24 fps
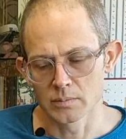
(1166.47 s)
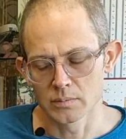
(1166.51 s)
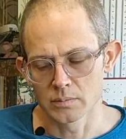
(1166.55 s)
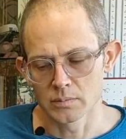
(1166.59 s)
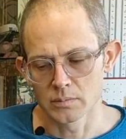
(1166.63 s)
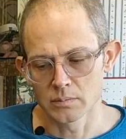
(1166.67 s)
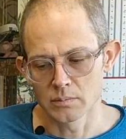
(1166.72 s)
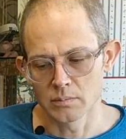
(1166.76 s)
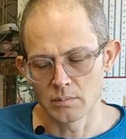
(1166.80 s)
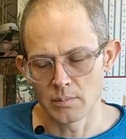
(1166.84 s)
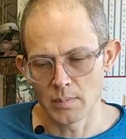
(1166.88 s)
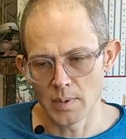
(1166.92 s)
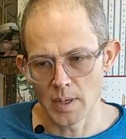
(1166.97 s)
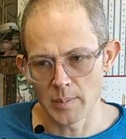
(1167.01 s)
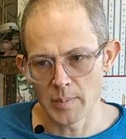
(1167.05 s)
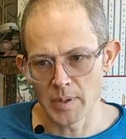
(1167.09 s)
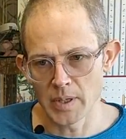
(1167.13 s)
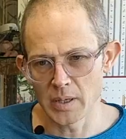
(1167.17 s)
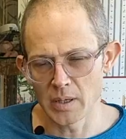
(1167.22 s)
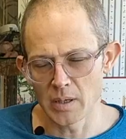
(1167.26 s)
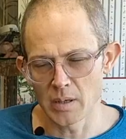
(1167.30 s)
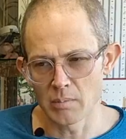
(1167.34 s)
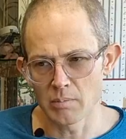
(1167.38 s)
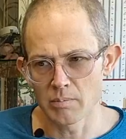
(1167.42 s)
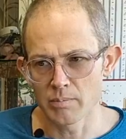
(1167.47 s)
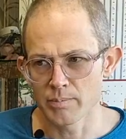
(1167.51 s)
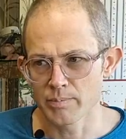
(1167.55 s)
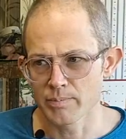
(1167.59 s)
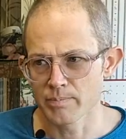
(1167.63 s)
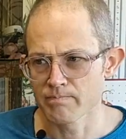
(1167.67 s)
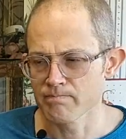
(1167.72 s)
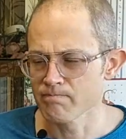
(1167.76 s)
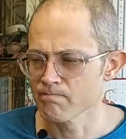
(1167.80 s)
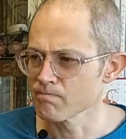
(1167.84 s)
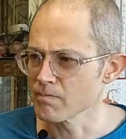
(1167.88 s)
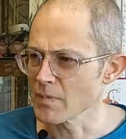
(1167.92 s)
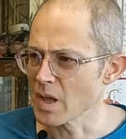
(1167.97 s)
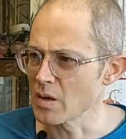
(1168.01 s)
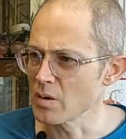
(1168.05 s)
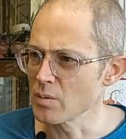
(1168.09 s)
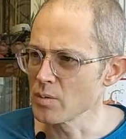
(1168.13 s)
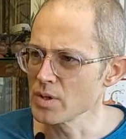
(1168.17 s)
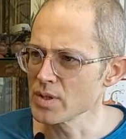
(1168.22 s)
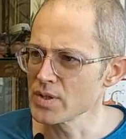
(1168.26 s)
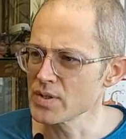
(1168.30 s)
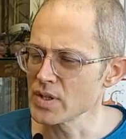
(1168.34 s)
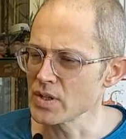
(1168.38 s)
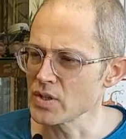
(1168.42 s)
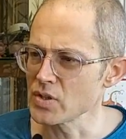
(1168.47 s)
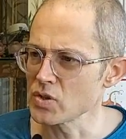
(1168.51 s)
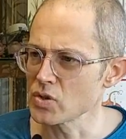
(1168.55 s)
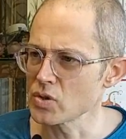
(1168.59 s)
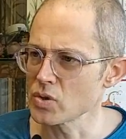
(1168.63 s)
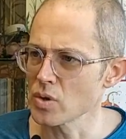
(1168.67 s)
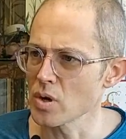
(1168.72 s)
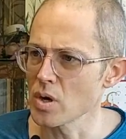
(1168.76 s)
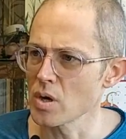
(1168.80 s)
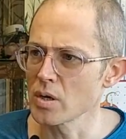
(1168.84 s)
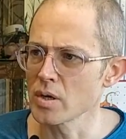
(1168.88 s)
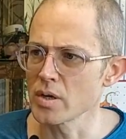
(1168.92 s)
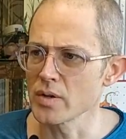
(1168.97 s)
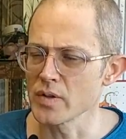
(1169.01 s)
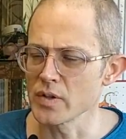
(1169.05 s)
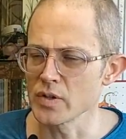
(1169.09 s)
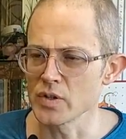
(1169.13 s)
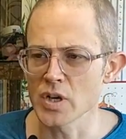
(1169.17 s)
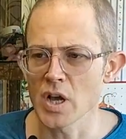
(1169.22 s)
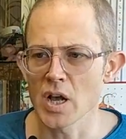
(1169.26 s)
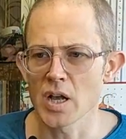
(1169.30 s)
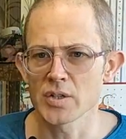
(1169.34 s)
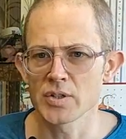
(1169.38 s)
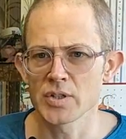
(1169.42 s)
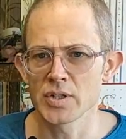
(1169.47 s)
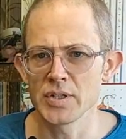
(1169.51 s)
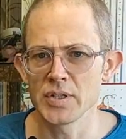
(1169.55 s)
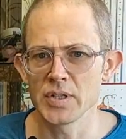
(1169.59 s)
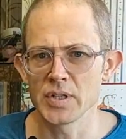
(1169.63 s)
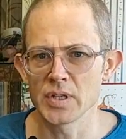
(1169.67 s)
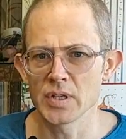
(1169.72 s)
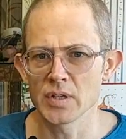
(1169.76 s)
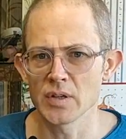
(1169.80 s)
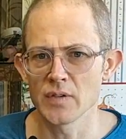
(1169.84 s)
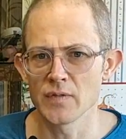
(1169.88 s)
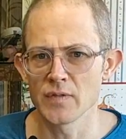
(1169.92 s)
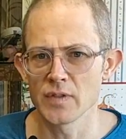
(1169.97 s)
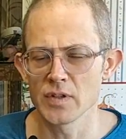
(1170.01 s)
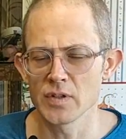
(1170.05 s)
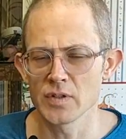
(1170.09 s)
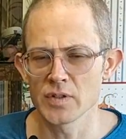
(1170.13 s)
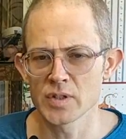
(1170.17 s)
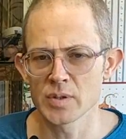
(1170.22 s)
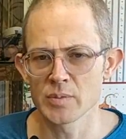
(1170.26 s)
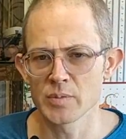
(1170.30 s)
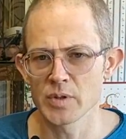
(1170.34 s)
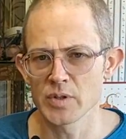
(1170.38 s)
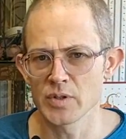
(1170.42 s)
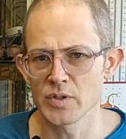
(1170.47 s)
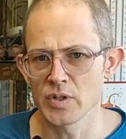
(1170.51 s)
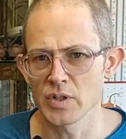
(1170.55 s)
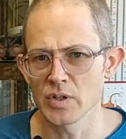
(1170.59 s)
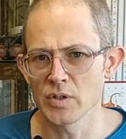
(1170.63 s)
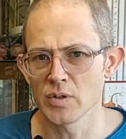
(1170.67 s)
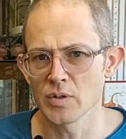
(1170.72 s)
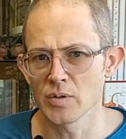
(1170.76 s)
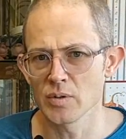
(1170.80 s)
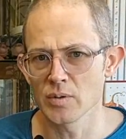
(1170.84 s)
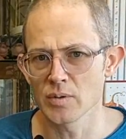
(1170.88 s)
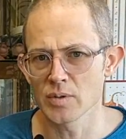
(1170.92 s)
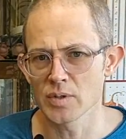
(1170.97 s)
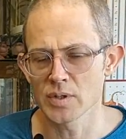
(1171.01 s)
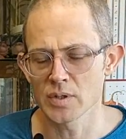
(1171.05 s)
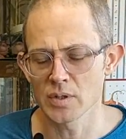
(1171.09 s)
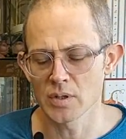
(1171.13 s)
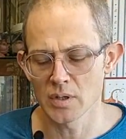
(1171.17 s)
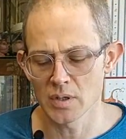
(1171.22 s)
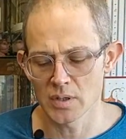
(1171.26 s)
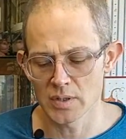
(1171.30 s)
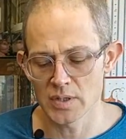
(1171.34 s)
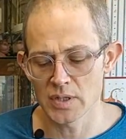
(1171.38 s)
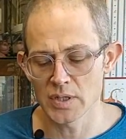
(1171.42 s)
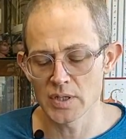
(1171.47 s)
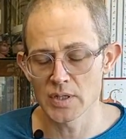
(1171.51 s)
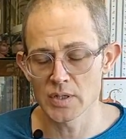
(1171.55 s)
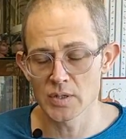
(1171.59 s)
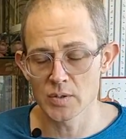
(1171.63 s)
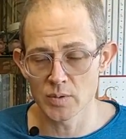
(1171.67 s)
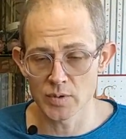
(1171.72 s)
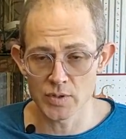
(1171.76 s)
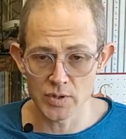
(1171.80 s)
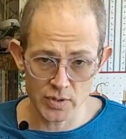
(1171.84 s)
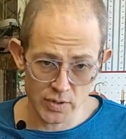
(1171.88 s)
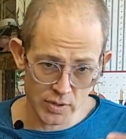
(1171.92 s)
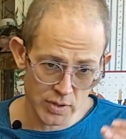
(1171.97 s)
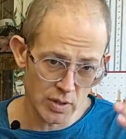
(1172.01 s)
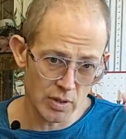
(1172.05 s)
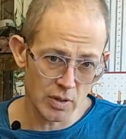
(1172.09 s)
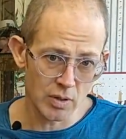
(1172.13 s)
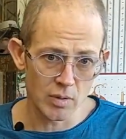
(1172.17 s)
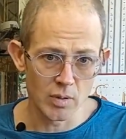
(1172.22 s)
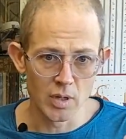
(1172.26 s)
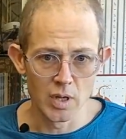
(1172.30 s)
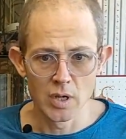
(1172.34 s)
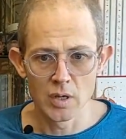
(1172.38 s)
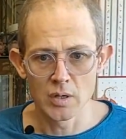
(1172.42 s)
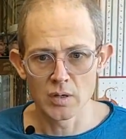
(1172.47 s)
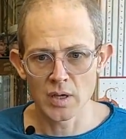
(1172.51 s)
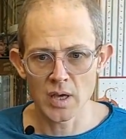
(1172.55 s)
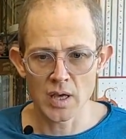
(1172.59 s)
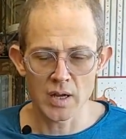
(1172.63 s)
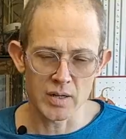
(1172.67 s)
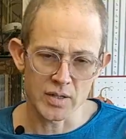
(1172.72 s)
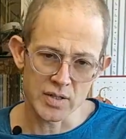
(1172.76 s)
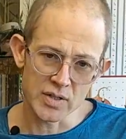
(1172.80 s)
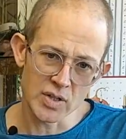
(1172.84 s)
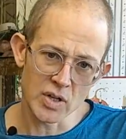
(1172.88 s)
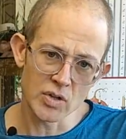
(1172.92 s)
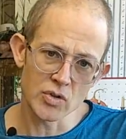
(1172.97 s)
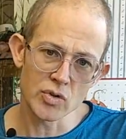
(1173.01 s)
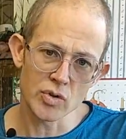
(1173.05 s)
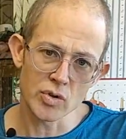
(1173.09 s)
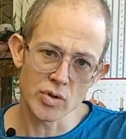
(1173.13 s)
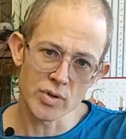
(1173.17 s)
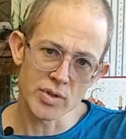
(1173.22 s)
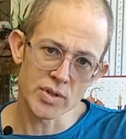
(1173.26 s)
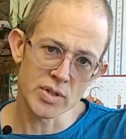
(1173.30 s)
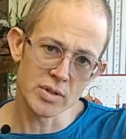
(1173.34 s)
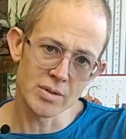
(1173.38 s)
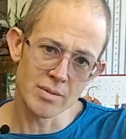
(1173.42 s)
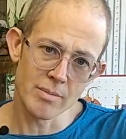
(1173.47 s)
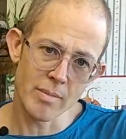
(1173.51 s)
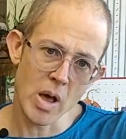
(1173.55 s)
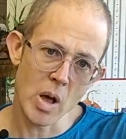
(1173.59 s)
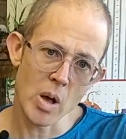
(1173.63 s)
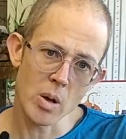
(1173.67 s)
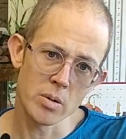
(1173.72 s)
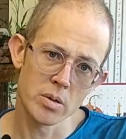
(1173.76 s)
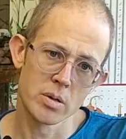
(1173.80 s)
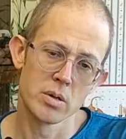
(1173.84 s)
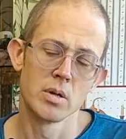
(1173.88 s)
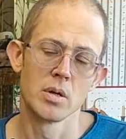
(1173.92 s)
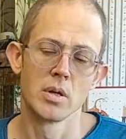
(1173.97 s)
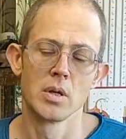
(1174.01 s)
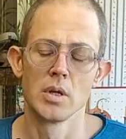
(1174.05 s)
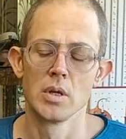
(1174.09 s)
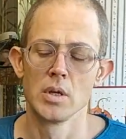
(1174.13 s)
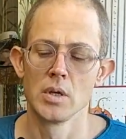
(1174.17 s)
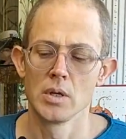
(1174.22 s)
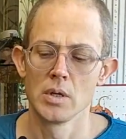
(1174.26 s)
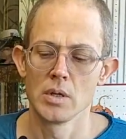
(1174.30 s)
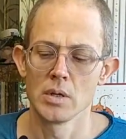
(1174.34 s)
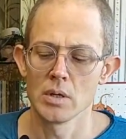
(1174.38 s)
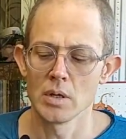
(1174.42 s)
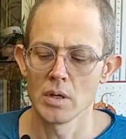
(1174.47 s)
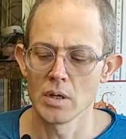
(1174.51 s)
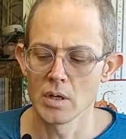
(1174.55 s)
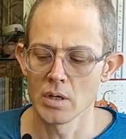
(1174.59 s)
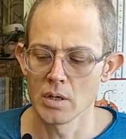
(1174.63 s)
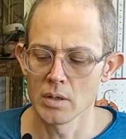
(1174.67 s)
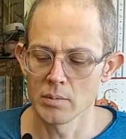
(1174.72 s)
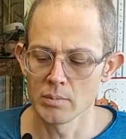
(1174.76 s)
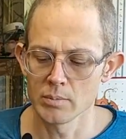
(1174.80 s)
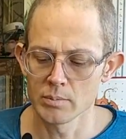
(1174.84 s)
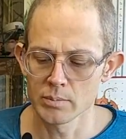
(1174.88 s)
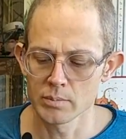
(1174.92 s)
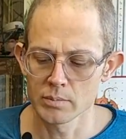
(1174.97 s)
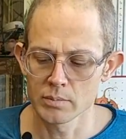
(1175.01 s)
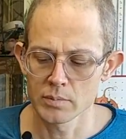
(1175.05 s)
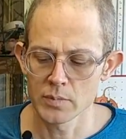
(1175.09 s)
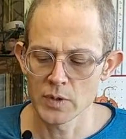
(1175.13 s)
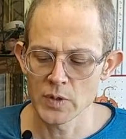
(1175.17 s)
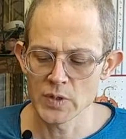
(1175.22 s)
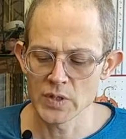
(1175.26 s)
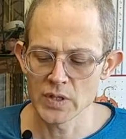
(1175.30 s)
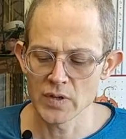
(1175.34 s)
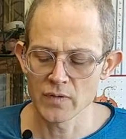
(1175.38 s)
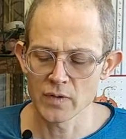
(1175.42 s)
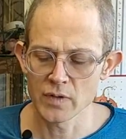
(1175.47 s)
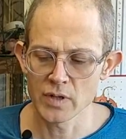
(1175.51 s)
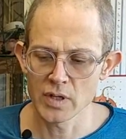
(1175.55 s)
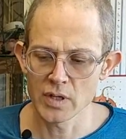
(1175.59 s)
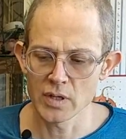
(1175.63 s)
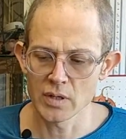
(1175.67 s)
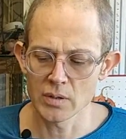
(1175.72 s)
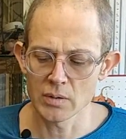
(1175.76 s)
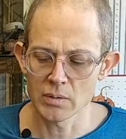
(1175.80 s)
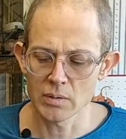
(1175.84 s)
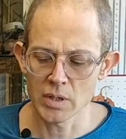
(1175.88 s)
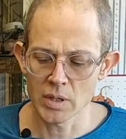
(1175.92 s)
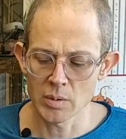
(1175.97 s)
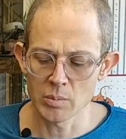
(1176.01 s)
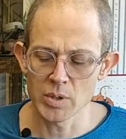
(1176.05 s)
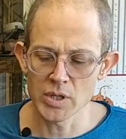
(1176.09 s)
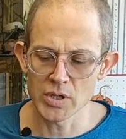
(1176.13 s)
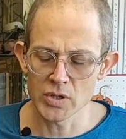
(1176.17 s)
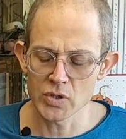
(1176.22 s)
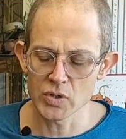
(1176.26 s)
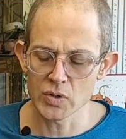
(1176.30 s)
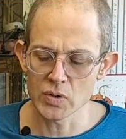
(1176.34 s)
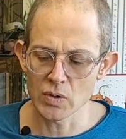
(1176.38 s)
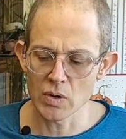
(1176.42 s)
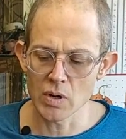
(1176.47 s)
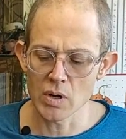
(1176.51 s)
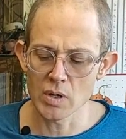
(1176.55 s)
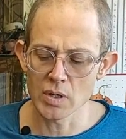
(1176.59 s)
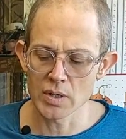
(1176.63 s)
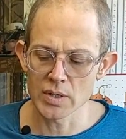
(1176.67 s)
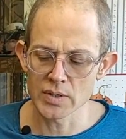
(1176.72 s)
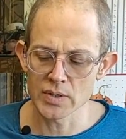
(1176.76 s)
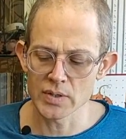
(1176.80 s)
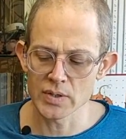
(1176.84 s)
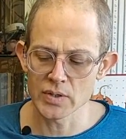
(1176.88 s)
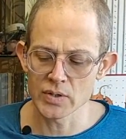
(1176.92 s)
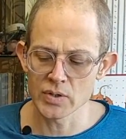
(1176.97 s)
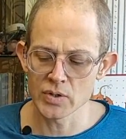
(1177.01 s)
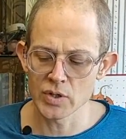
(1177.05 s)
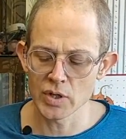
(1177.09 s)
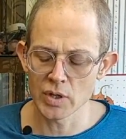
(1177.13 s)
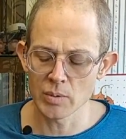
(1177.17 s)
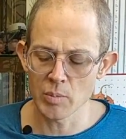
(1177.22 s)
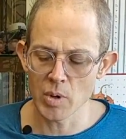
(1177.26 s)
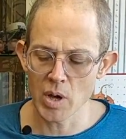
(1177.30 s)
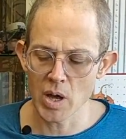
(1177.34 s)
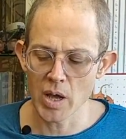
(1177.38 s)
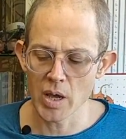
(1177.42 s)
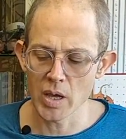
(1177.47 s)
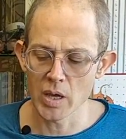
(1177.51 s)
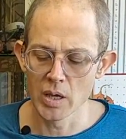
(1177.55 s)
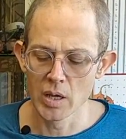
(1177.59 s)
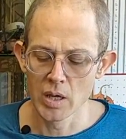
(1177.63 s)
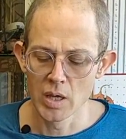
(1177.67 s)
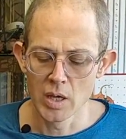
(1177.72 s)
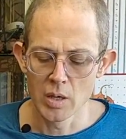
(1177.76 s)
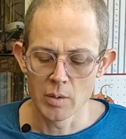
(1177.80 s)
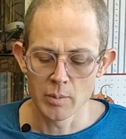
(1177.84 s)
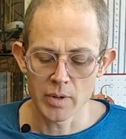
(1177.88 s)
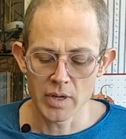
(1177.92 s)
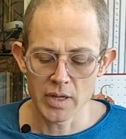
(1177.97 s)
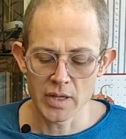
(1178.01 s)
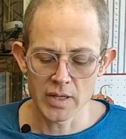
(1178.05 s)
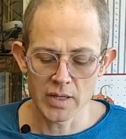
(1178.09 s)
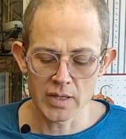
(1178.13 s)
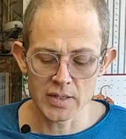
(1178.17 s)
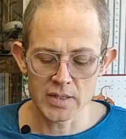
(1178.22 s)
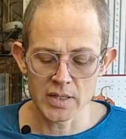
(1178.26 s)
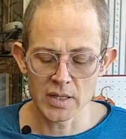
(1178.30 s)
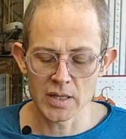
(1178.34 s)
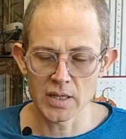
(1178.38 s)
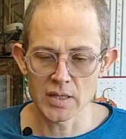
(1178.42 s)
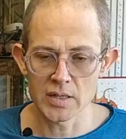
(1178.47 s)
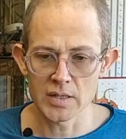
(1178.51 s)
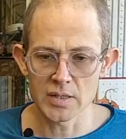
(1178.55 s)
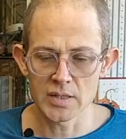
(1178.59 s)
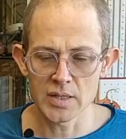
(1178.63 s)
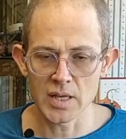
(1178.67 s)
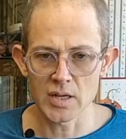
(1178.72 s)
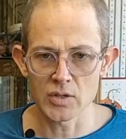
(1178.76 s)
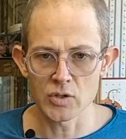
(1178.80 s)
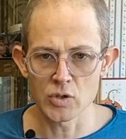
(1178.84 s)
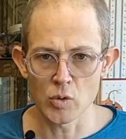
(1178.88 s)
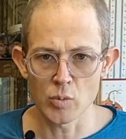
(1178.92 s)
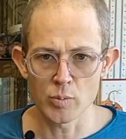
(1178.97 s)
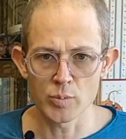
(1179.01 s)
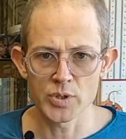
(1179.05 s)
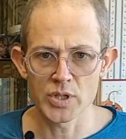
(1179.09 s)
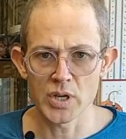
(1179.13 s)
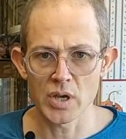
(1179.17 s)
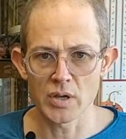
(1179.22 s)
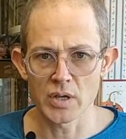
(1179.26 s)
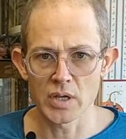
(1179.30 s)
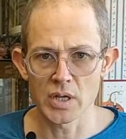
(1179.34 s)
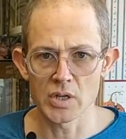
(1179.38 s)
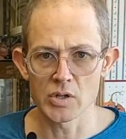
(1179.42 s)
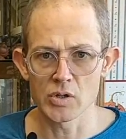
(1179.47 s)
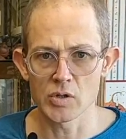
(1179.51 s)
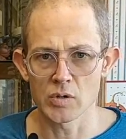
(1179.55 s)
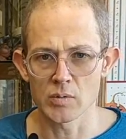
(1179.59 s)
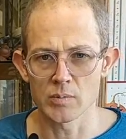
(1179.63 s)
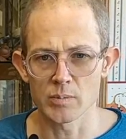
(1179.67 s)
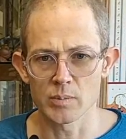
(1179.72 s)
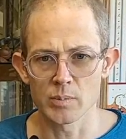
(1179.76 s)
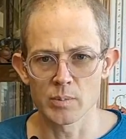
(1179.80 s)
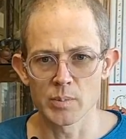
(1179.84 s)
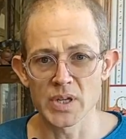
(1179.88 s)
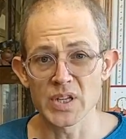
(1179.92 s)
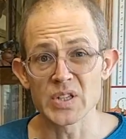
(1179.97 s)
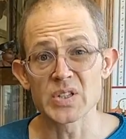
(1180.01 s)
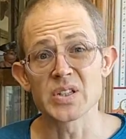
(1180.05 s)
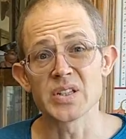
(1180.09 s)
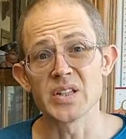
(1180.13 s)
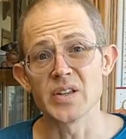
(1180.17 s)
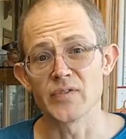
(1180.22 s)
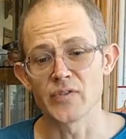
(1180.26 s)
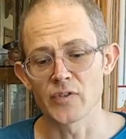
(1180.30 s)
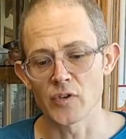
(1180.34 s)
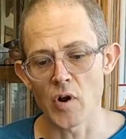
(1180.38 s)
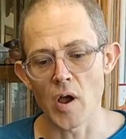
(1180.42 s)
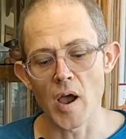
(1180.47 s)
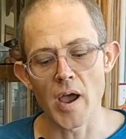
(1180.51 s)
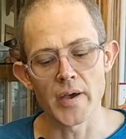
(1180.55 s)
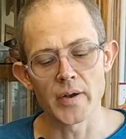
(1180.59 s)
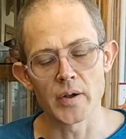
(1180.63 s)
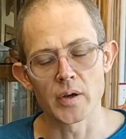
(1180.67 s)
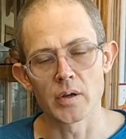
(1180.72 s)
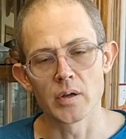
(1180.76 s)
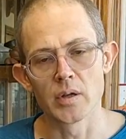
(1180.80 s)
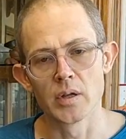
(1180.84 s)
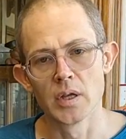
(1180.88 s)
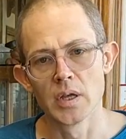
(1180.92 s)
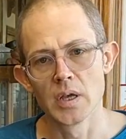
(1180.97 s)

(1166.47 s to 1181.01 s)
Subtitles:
Maybe. I don't want to say stronger. The cha-chi of some of the Jingu teas, which is, you know, kind of central Sumao, is definitely can be as strong as this Jingmai. But I think it's that Zhong Xiao Yezhong mixed leaf varietal.